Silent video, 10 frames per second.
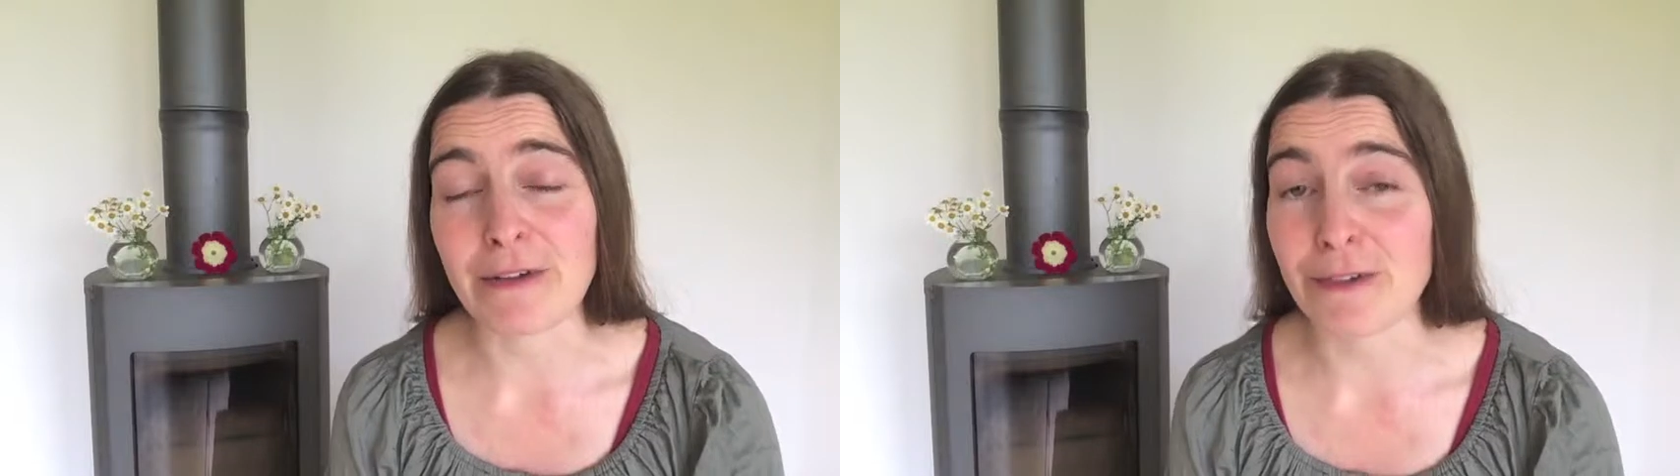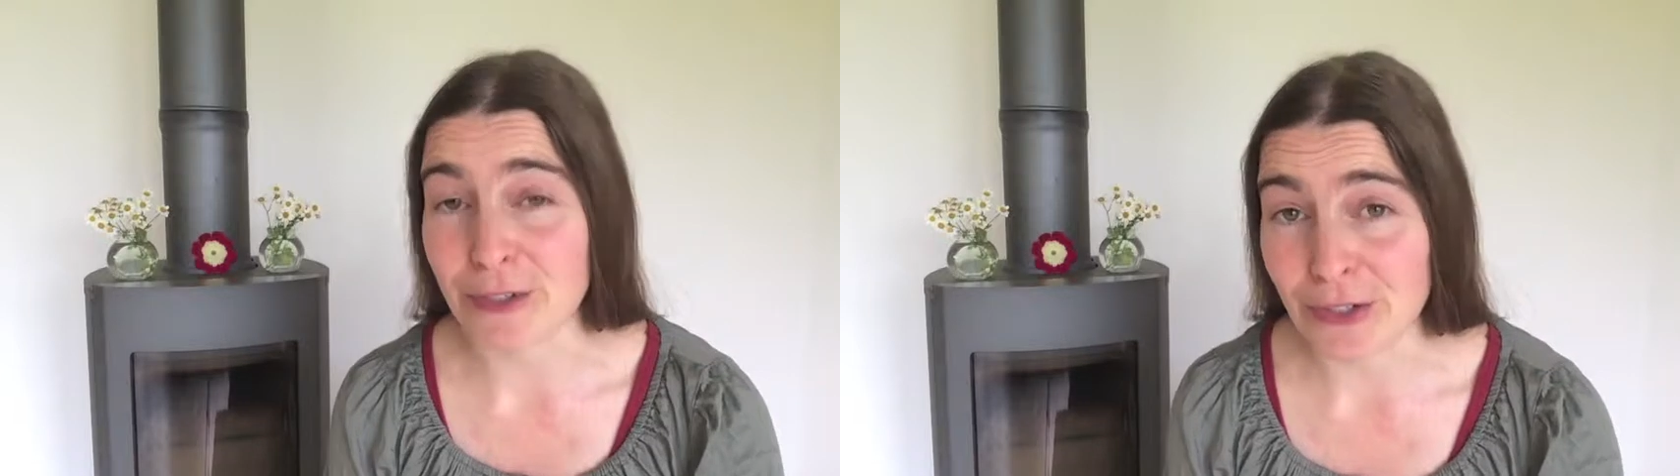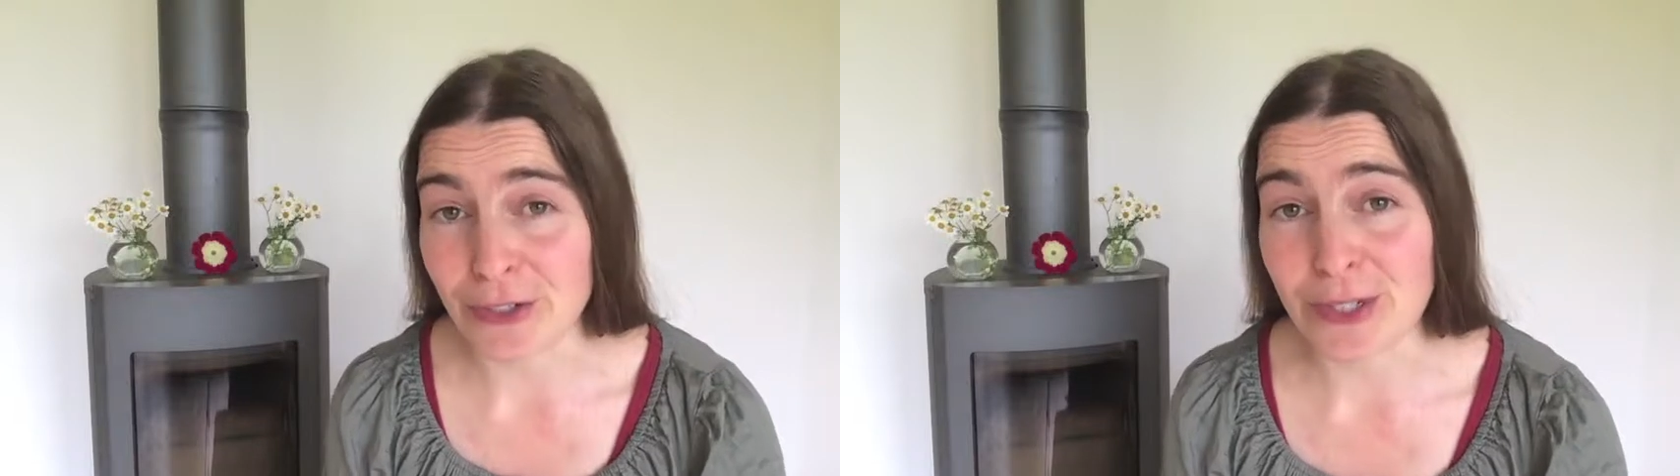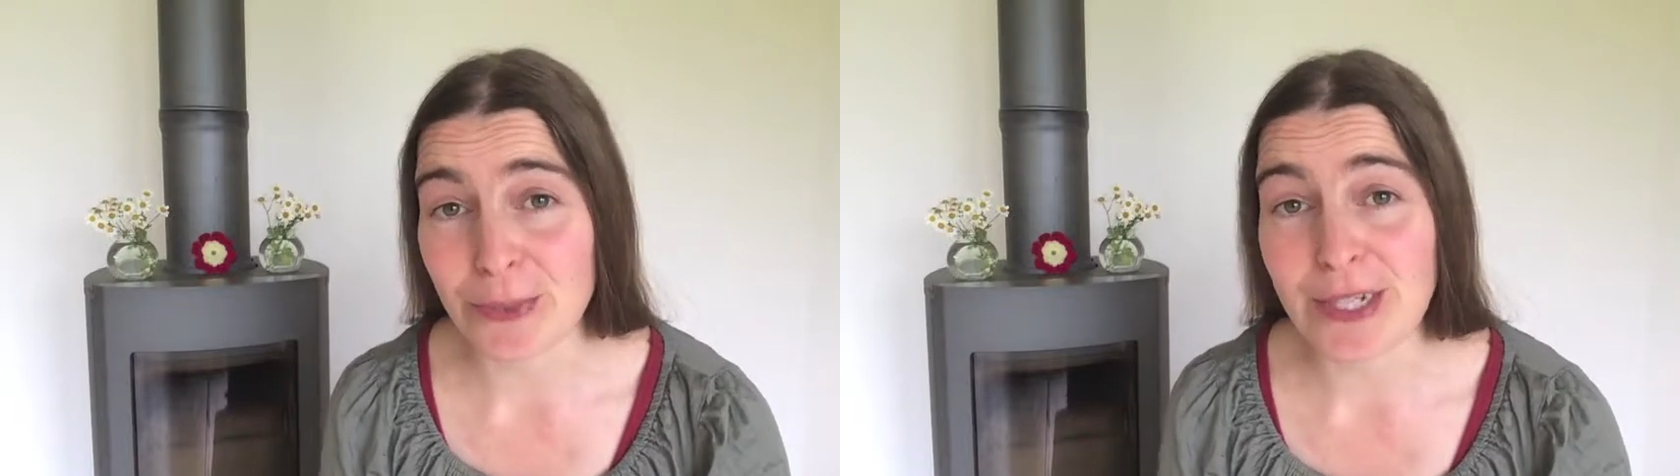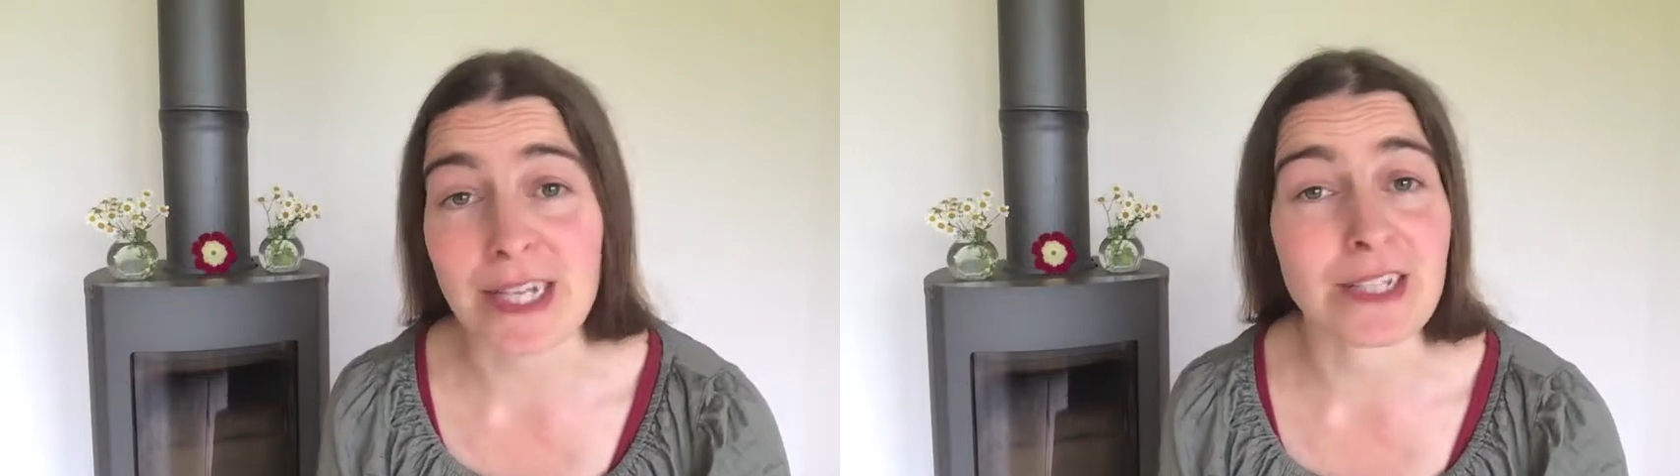If you're new
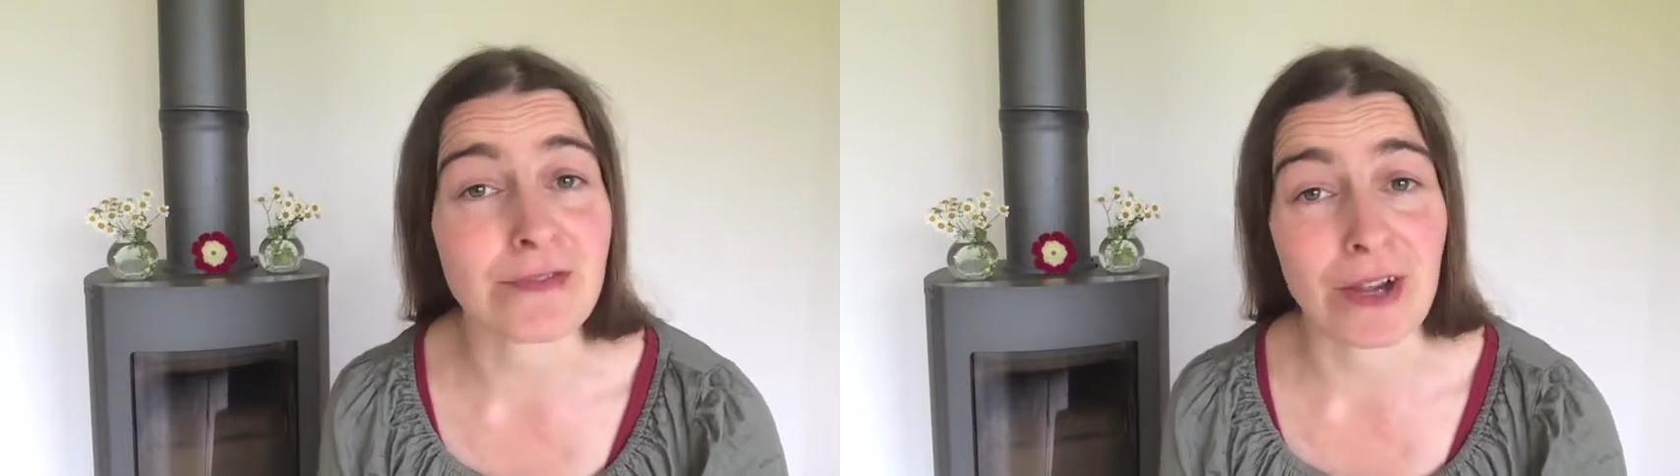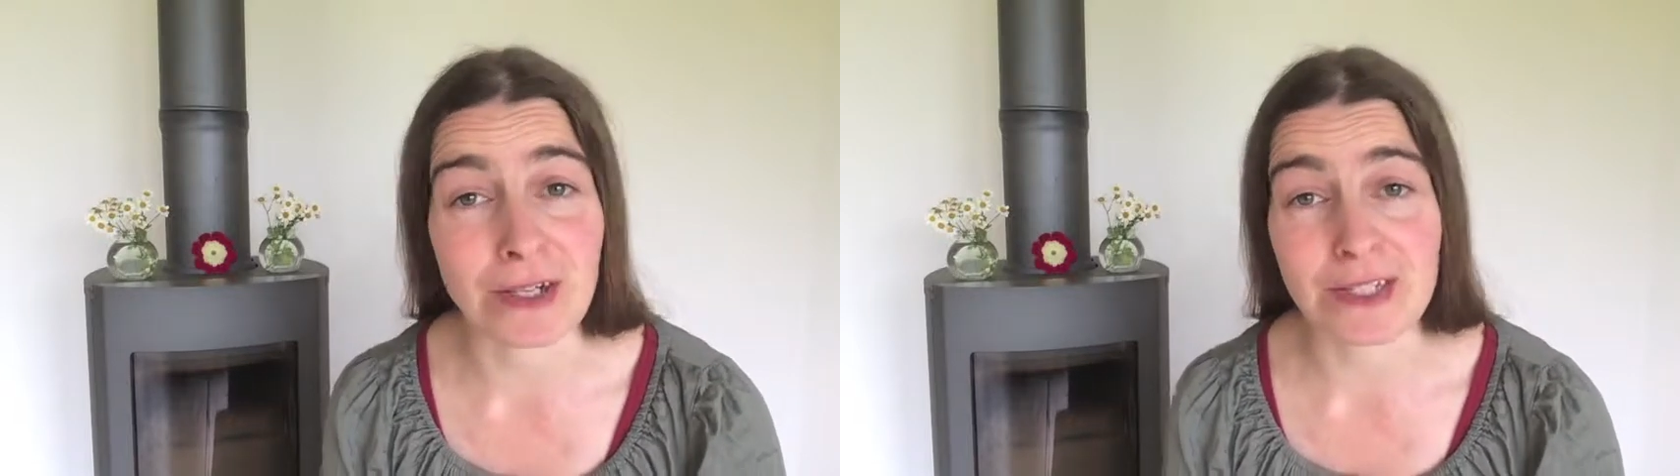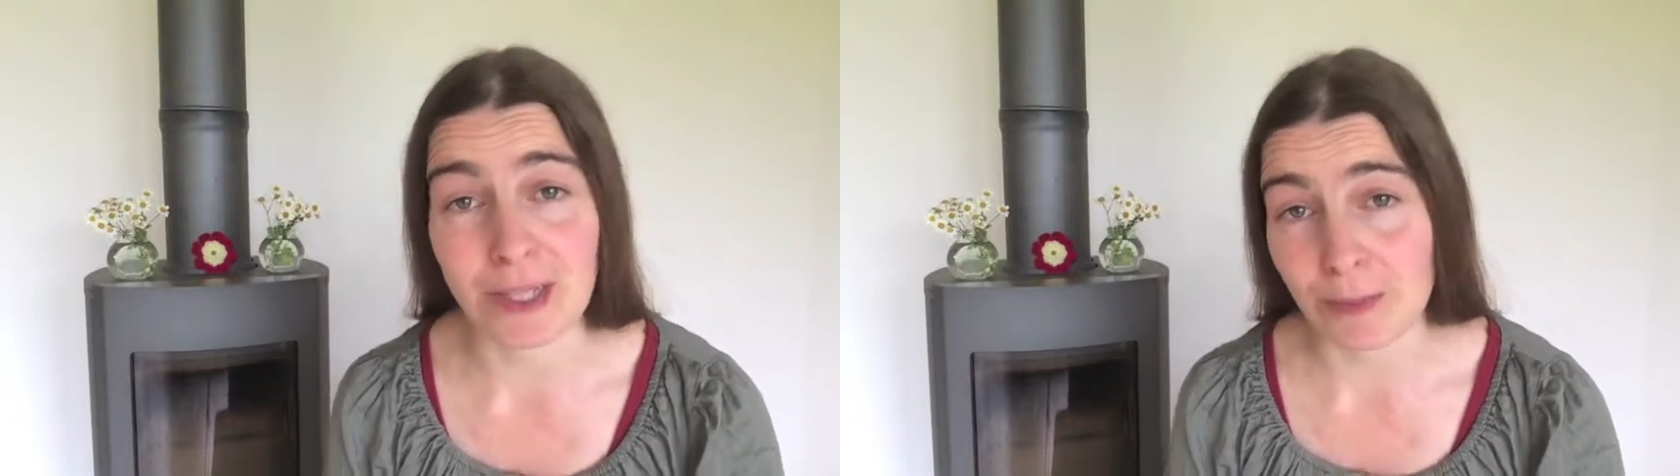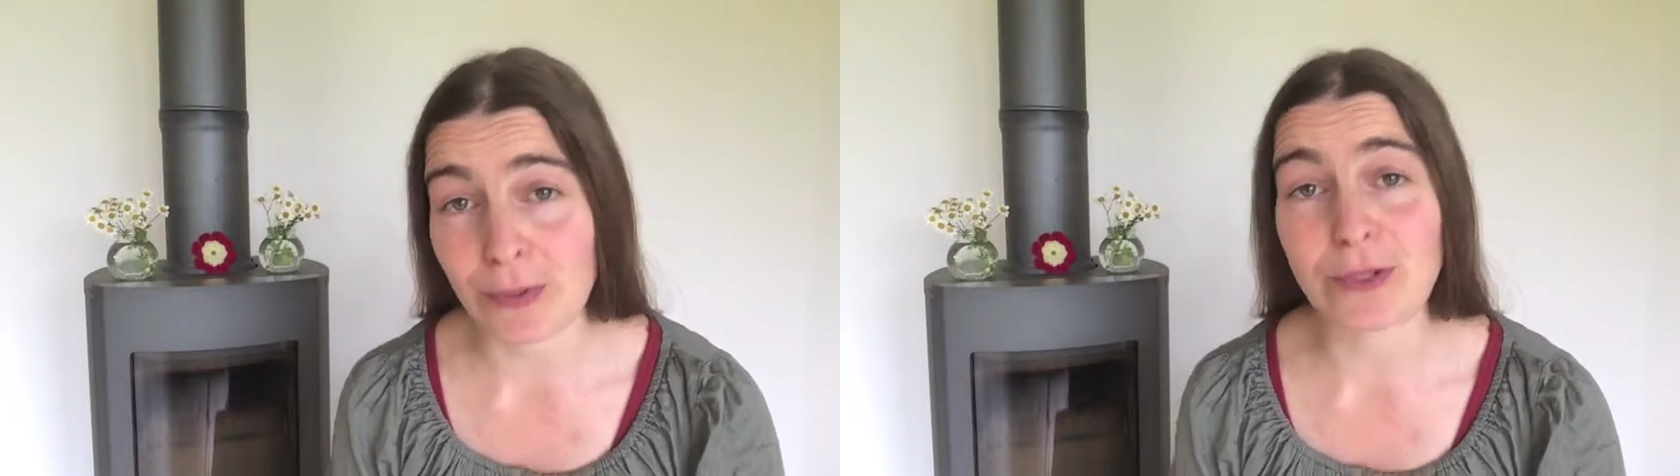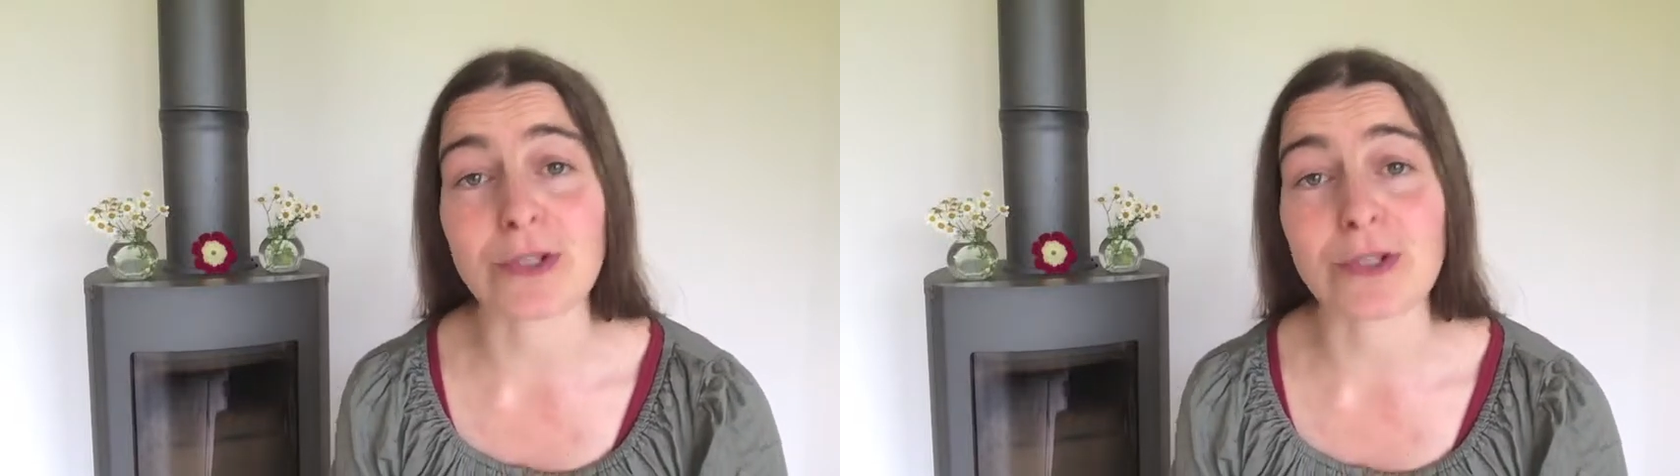to it, it's very simple.